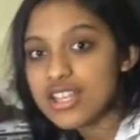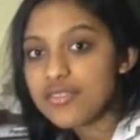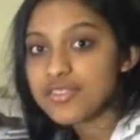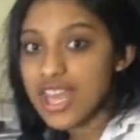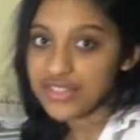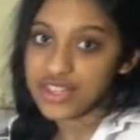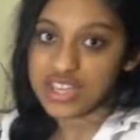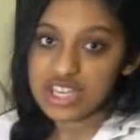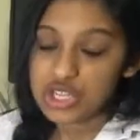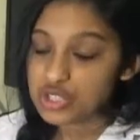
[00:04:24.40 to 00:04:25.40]
of death in
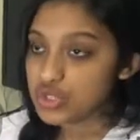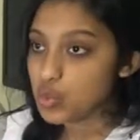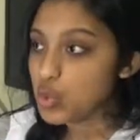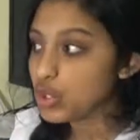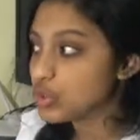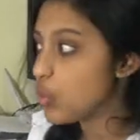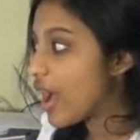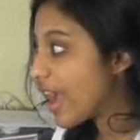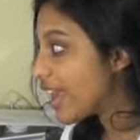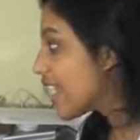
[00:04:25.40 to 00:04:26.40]
adults
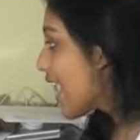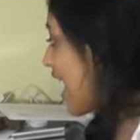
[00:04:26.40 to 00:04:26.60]
worldwide,